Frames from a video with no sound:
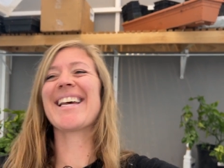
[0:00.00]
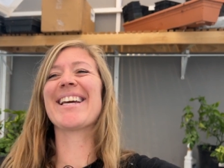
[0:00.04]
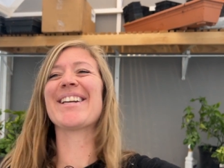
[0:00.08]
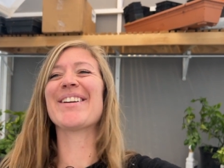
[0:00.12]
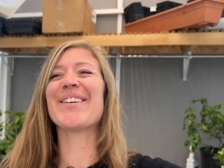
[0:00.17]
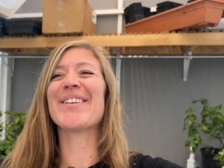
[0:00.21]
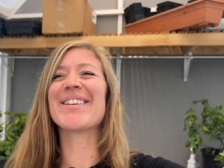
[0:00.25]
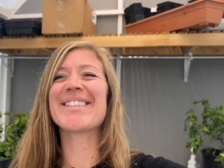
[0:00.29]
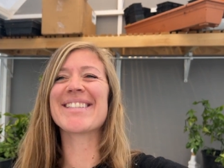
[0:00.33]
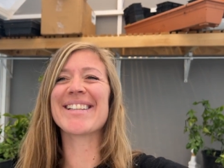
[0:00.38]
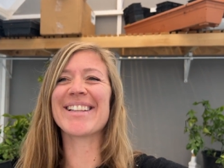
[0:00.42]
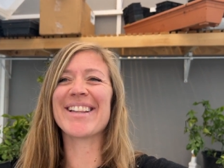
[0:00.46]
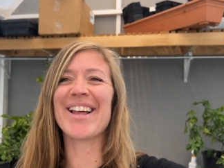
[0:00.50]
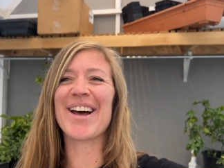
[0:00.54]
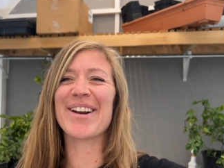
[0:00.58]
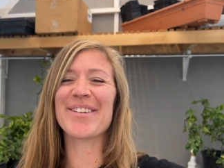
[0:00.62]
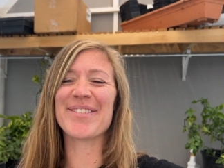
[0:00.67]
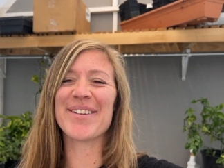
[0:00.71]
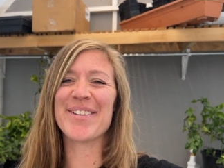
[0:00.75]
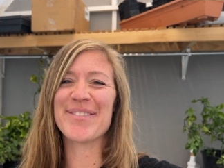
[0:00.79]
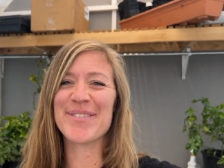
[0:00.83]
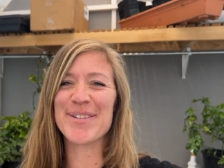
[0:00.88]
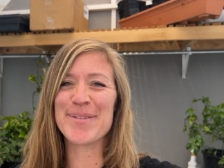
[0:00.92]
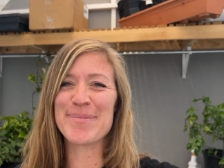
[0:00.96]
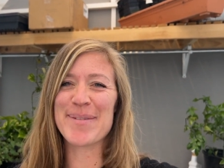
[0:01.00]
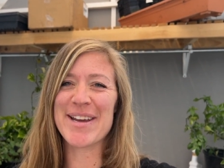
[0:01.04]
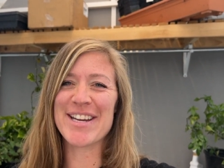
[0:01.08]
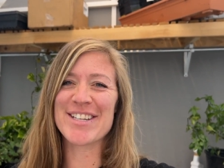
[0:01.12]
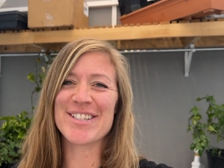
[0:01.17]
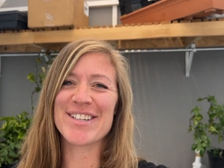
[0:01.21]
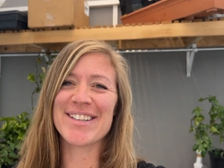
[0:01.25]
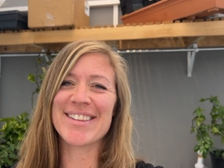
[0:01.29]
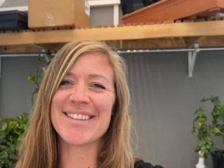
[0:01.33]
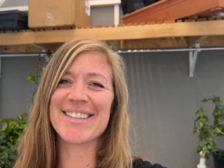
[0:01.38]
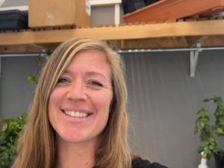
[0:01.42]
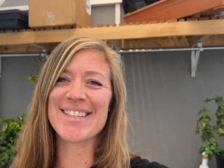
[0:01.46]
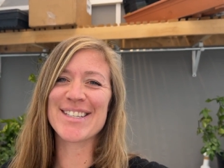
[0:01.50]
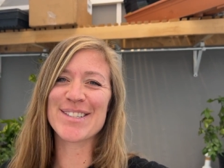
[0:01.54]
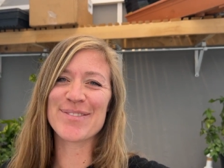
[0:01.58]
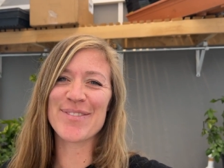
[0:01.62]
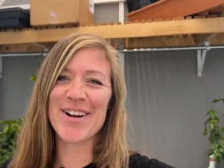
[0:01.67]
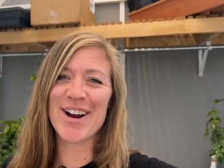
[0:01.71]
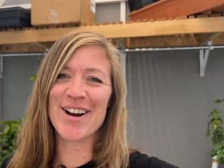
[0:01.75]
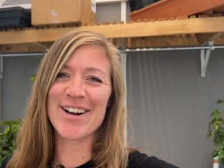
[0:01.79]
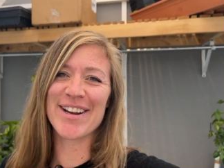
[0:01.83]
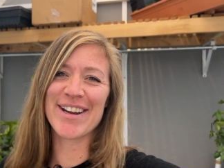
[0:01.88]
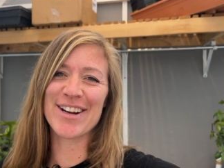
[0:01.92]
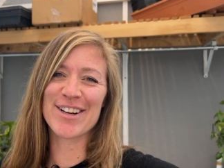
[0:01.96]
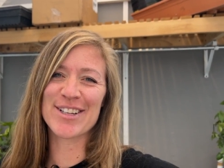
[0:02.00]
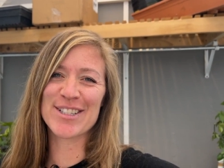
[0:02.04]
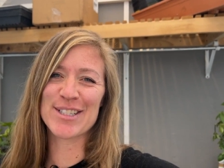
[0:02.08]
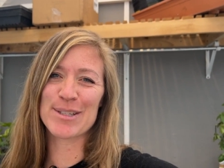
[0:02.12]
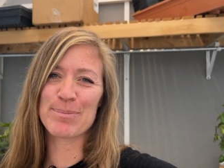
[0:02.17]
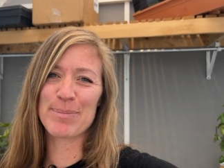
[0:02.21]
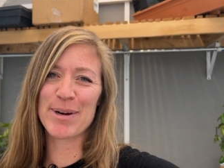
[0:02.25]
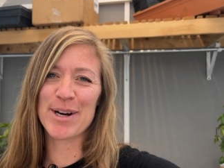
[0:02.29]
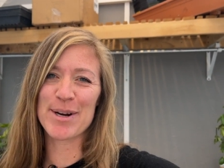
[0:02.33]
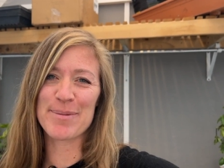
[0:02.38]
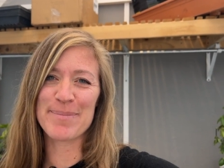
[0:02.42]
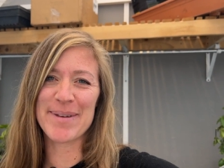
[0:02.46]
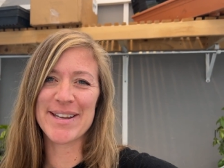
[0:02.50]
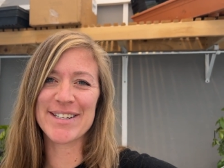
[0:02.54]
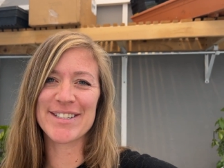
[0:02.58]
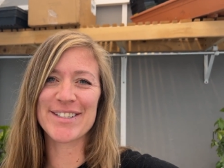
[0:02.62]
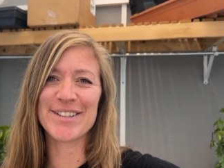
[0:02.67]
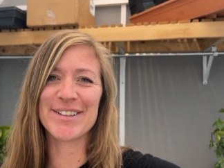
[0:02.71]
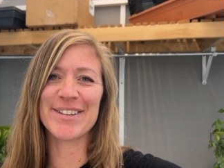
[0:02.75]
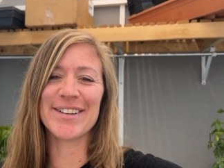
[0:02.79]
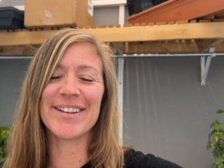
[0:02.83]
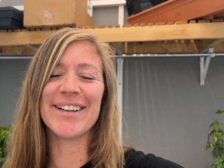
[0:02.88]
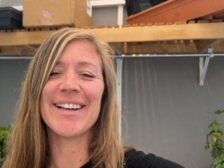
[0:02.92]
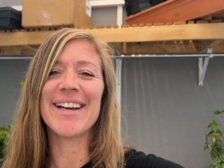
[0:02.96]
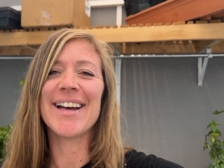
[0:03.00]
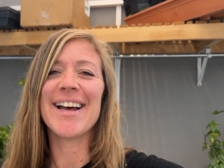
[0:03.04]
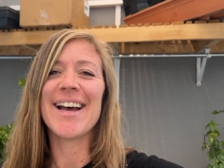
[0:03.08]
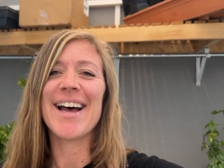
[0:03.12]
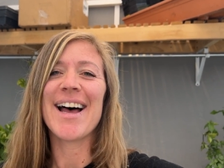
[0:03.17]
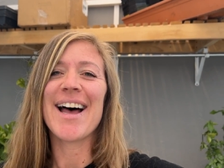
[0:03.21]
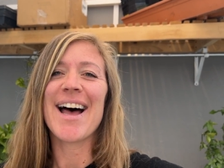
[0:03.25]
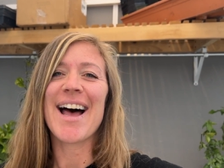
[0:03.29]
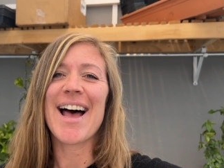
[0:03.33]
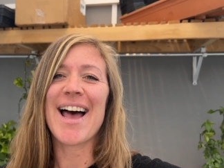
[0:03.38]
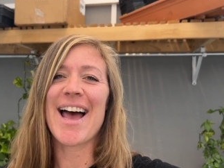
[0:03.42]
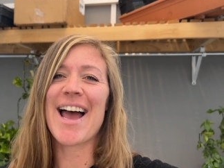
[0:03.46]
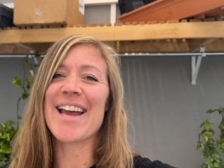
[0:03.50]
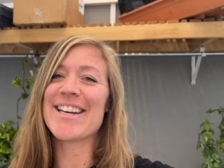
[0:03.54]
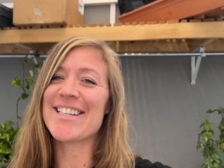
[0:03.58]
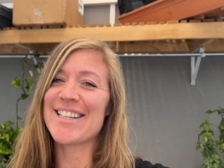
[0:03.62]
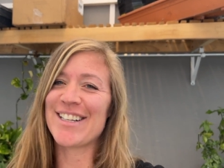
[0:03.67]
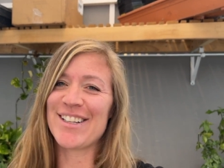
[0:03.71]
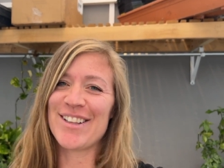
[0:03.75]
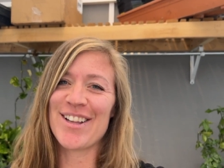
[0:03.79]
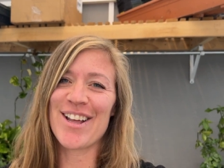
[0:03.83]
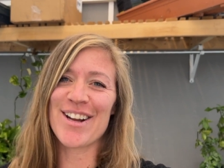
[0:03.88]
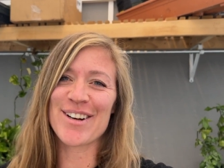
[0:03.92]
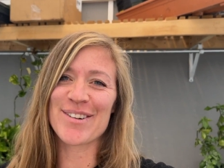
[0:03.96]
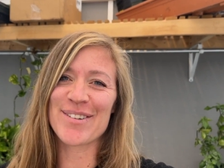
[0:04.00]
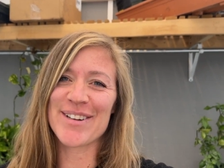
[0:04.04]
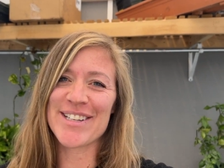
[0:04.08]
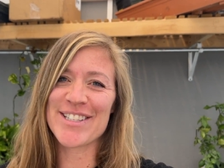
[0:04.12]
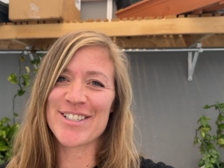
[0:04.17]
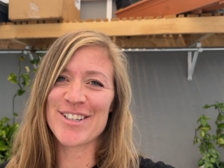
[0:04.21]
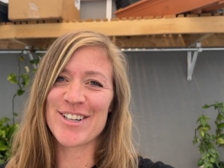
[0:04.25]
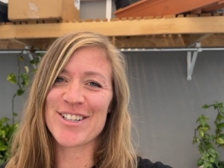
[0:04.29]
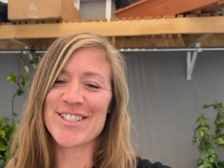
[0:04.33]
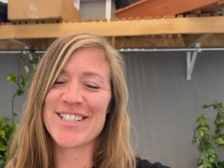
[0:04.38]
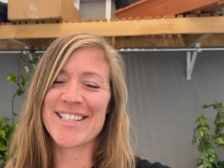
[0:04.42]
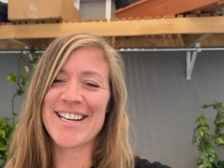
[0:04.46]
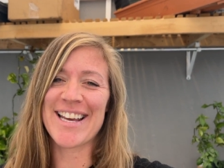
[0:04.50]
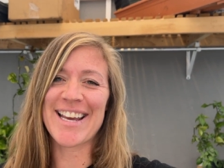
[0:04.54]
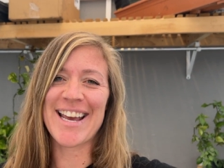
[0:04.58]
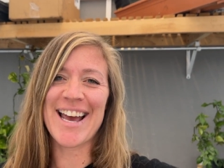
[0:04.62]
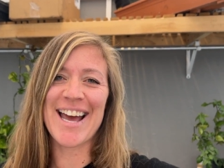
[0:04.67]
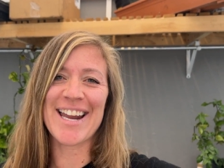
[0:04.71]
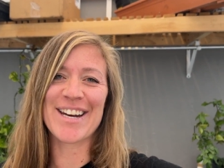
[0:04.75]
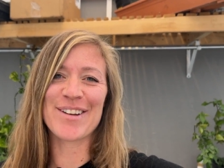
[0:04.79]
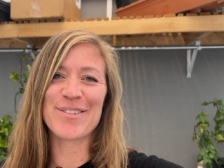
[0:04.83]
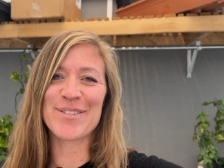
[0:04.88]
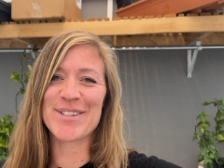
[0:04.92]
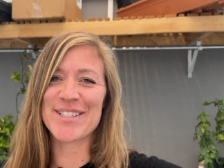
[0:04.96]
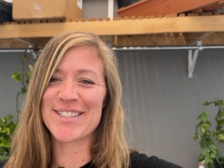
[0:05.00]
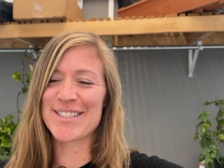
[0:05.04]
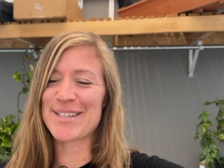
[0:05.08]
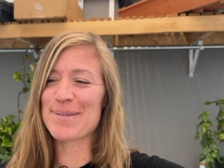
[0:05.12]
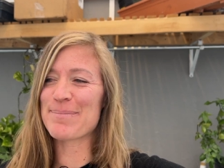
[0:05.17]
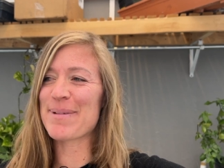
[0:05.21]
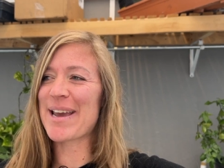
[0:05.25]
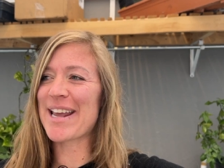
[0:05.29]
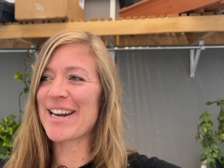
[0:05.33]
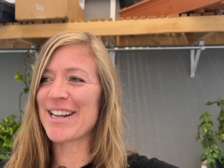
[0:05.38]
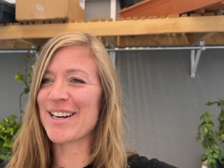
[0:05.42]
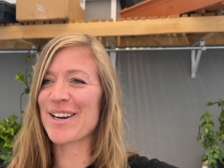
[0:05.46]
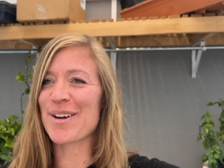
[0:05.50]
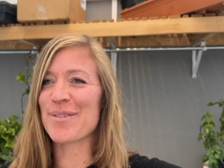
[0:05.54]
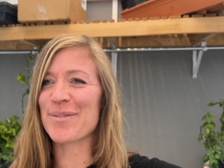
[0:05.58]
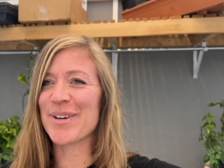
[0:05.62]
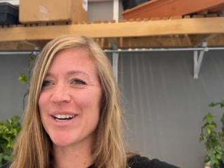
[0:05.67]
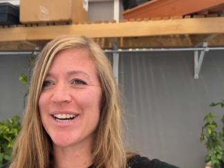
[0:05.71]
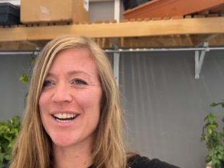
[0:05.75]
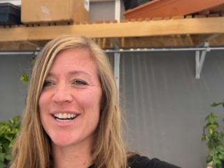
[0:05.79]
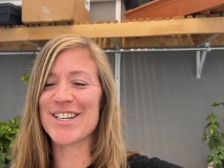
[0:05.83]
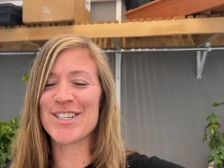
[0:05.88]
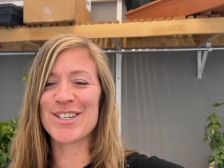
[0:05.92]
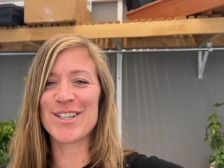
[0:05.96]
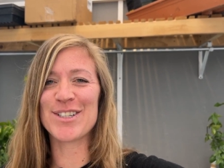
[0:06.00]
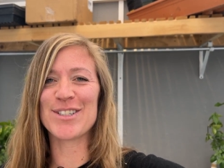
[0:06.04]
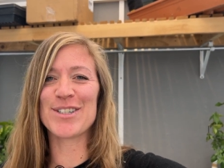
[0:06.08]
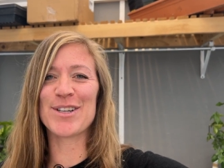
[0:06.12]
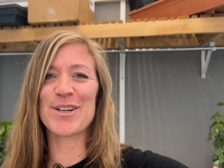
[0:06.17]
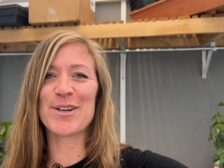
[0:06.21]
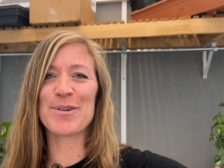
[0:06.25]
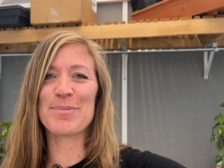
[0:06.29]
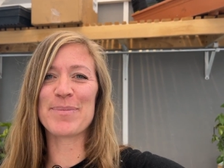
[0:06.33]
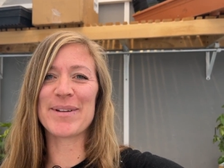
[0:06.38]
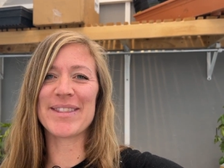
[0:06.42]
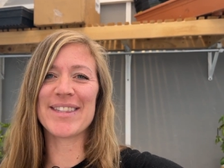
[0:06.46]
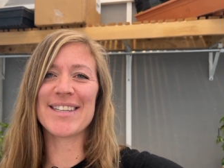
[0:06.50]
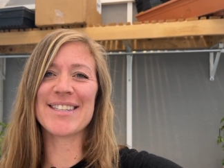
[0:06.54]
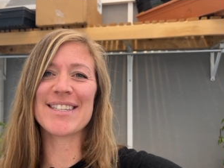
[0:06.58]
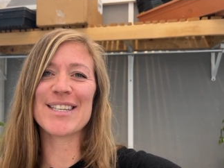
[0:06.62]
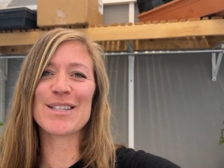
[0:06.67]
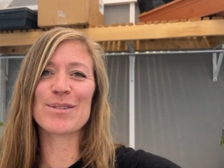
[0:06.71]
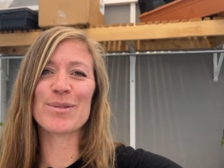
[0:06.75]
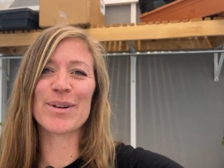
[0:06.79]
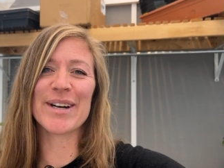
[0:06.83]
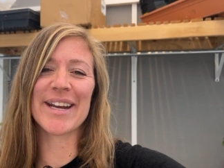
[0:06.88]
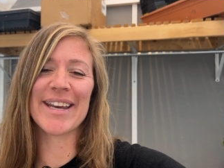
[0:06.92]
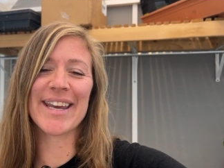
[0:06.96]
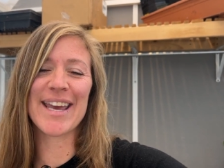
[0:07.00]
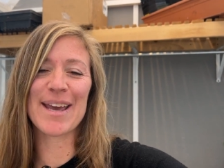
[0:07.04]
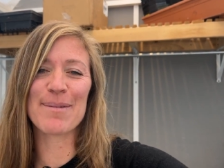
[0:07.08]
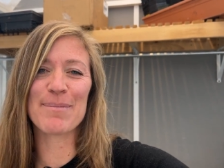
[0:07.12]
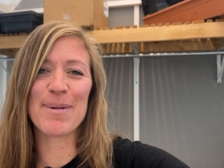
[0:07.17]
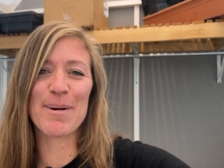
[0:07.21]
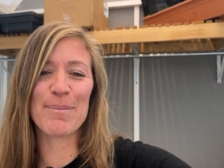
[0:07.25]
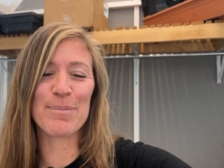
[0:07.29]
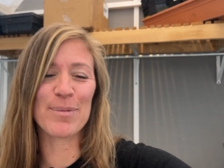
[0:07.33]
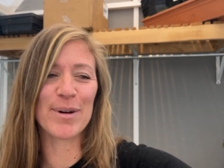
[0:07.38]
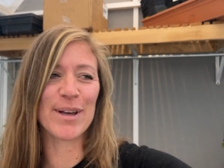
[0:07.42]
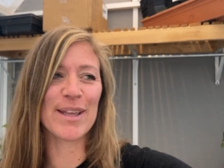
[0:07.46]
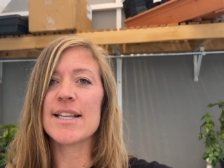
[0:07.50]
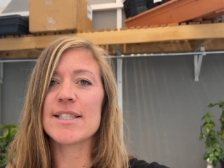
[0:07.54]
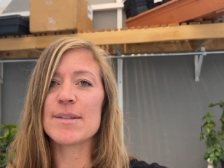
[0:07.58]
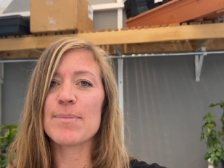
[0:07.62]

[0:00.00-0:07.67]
I know it's a lot of information. This is very experimental. I did a lot of research and I kind of was debating on what I should do, but this is what I came up with.